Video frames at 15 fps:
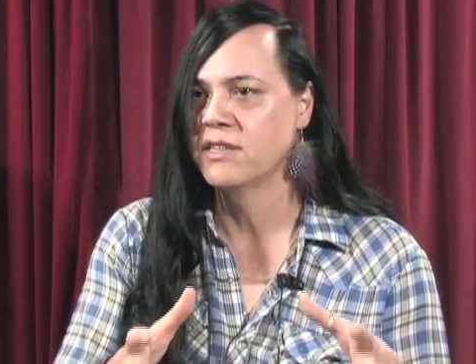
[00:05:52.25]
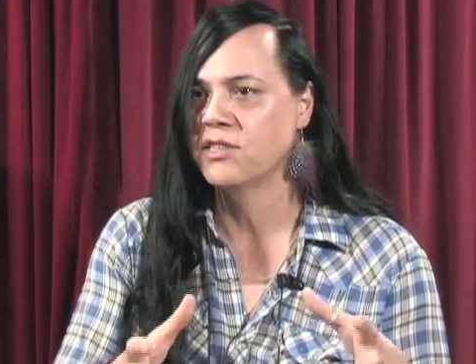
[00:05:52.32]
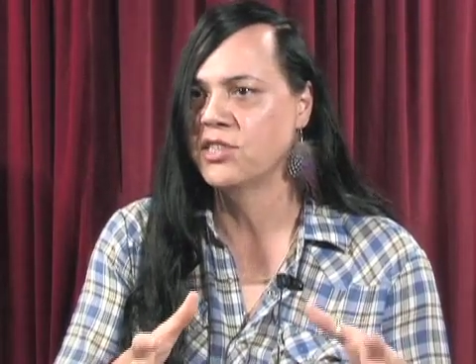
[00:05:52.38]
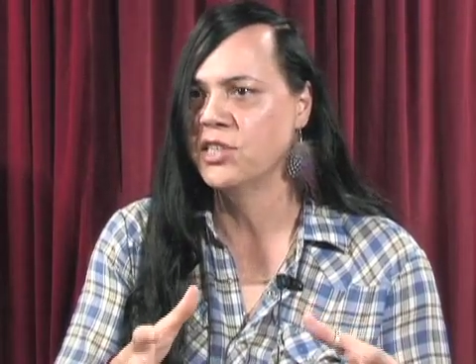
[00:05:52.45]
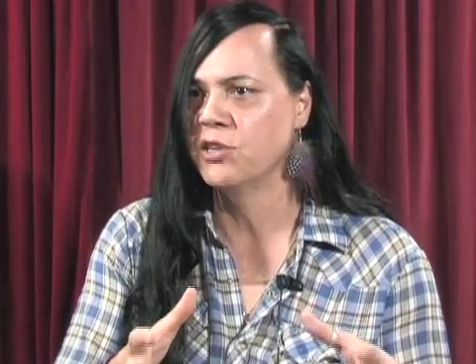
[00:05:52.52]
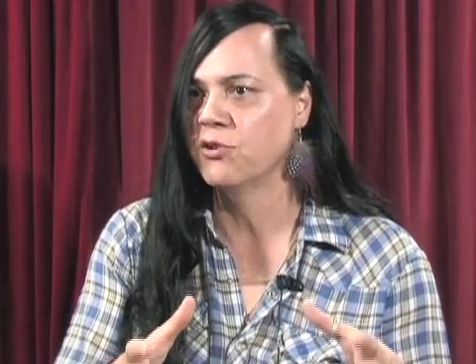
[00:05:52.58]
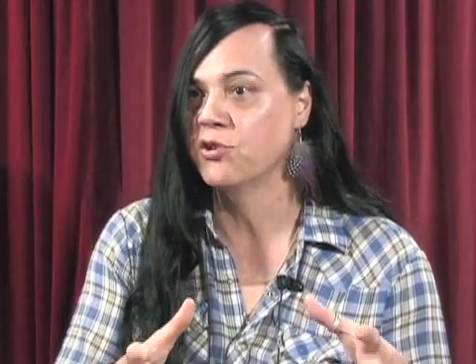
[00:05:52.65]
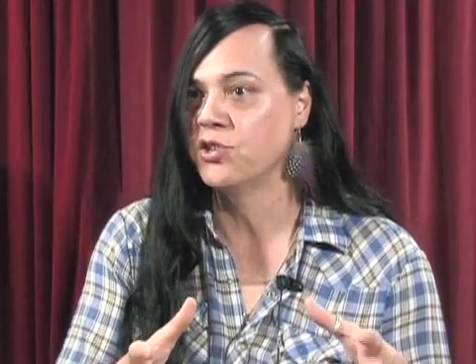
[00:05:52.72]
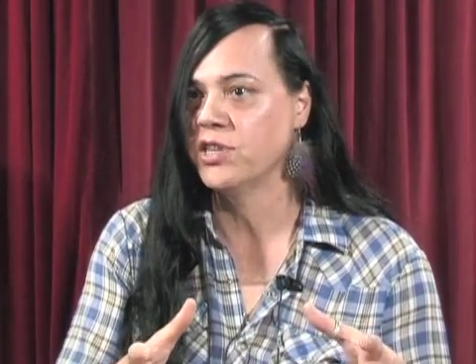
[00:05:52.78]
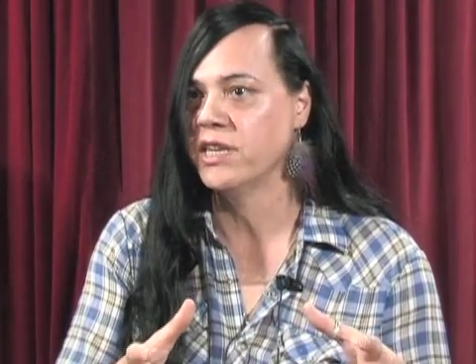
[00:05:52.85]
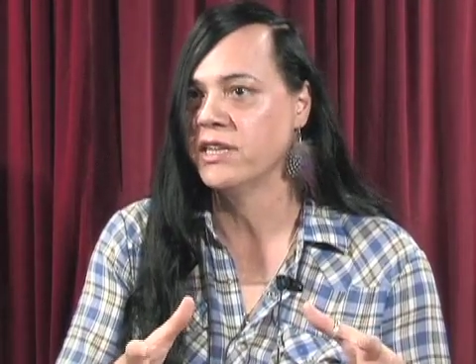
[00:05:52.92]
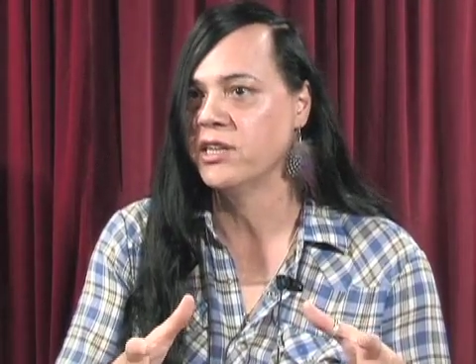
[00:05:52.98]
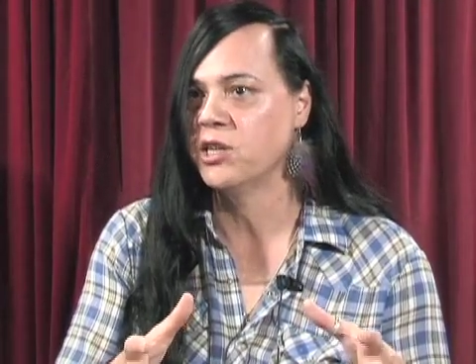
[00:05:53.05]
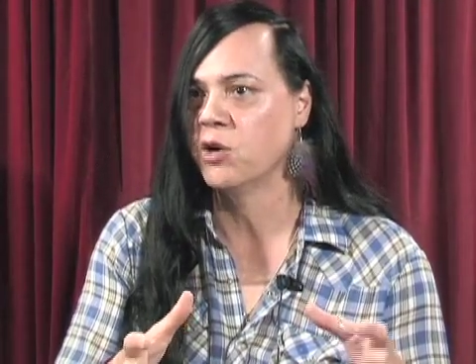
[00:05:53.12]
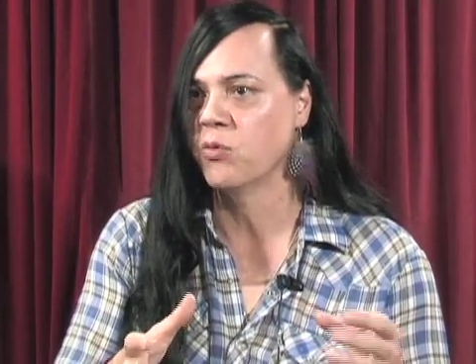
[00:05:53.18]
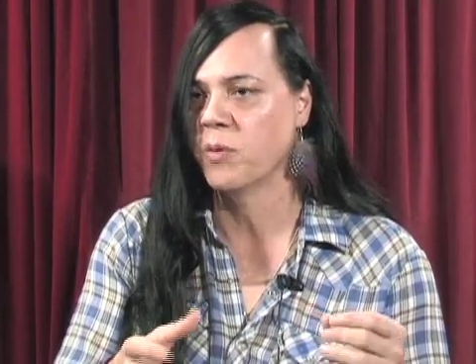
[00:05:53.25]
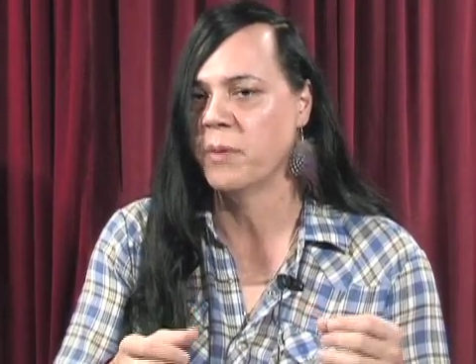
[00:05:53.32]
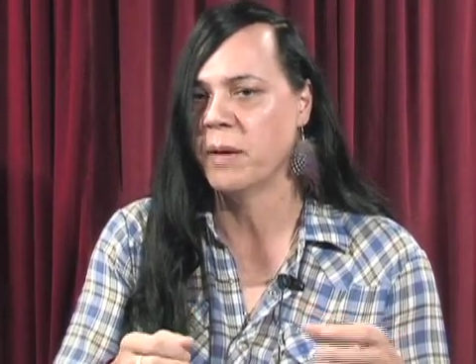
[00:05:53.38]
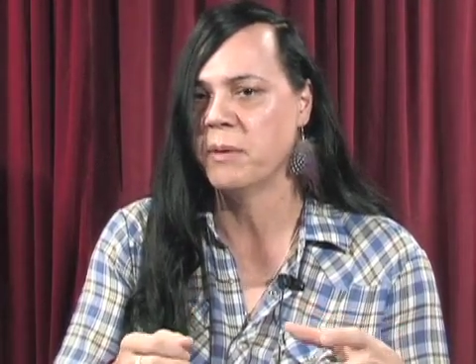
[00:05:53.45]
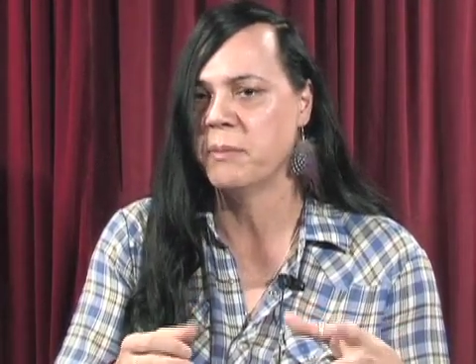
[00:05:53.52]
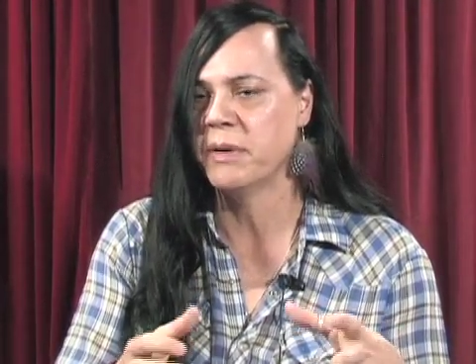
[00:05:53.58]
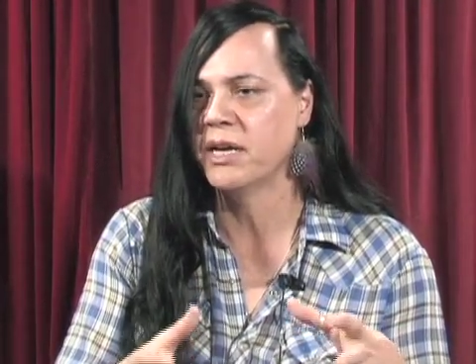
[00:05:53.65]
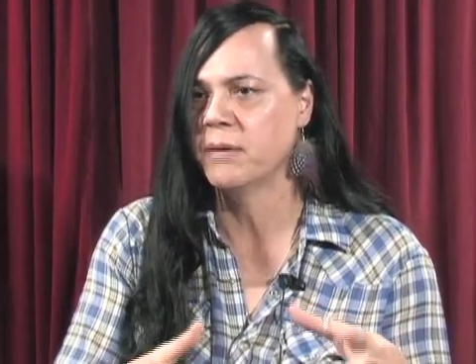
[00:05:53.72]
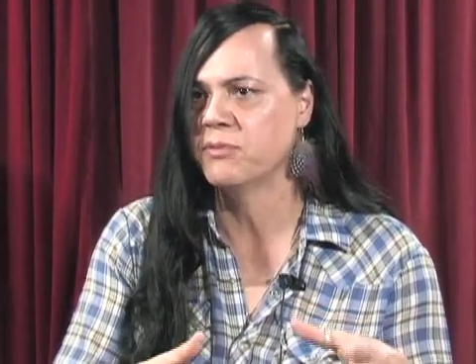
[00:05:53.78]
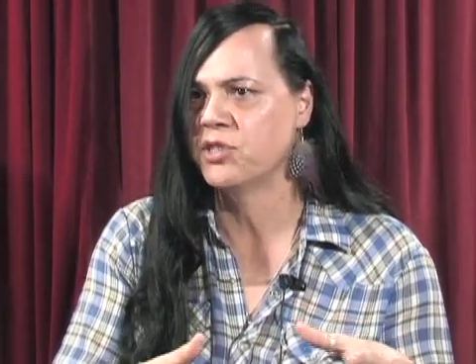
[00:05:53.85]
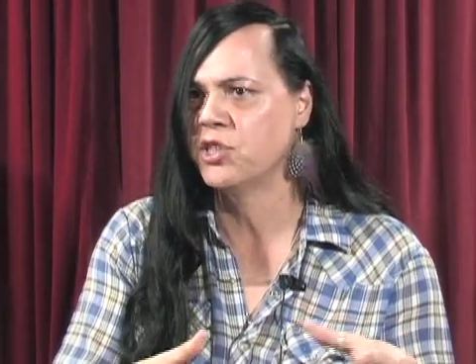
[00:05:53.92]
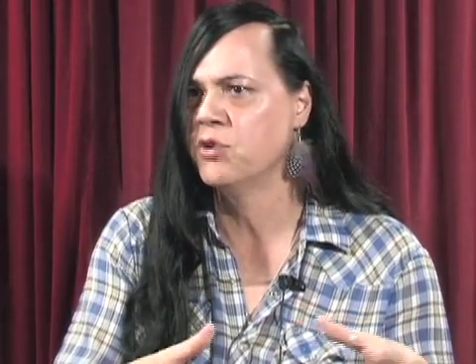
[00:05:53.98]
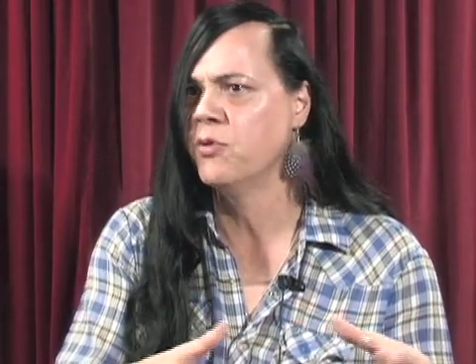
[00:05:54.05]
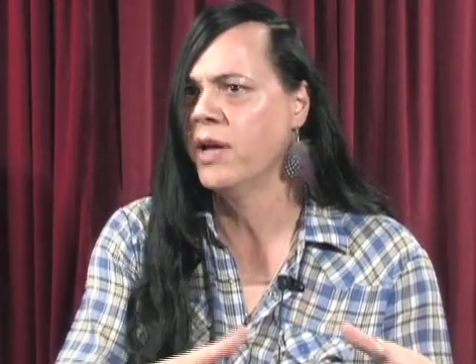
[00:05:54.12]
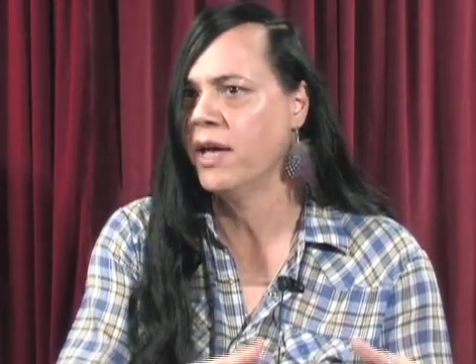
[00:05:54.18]
synergy, where maybe it becomes
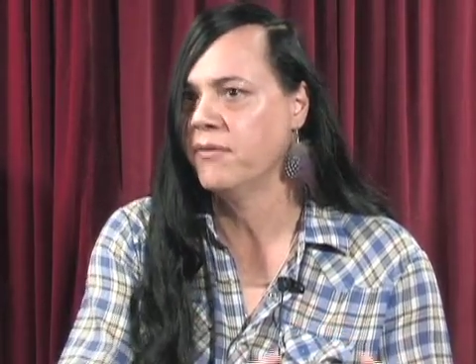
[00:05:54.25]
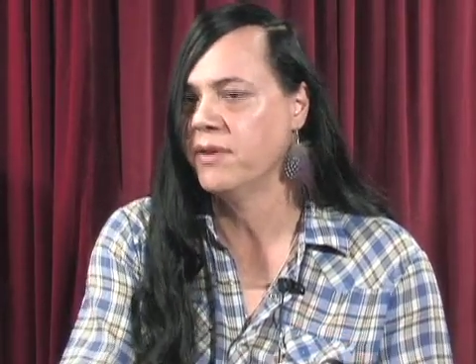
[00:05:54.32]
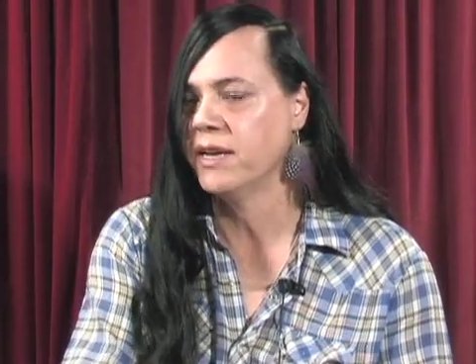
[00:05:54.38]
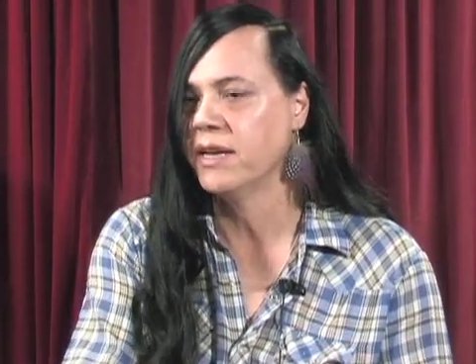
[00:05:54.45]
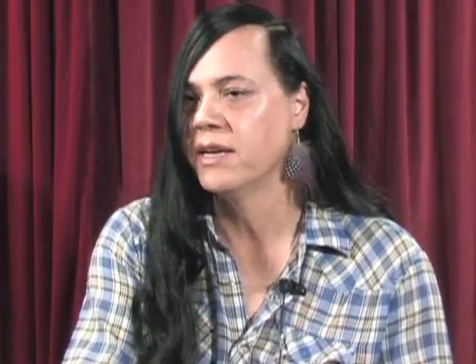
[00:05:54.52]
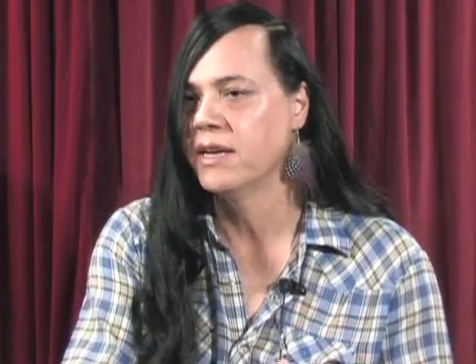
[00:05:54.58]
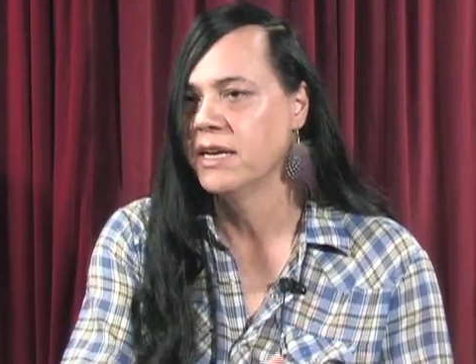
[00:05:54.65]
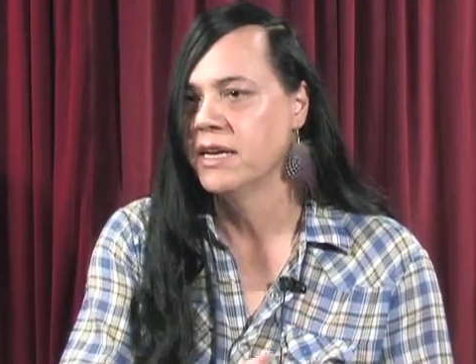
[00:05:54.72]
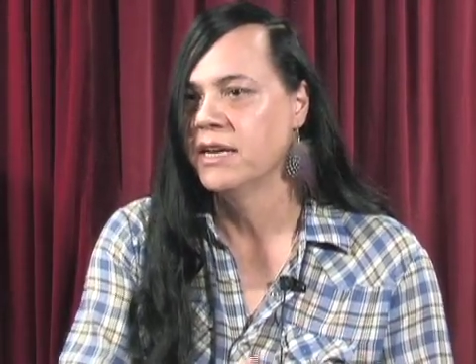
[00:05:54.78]
too heavy.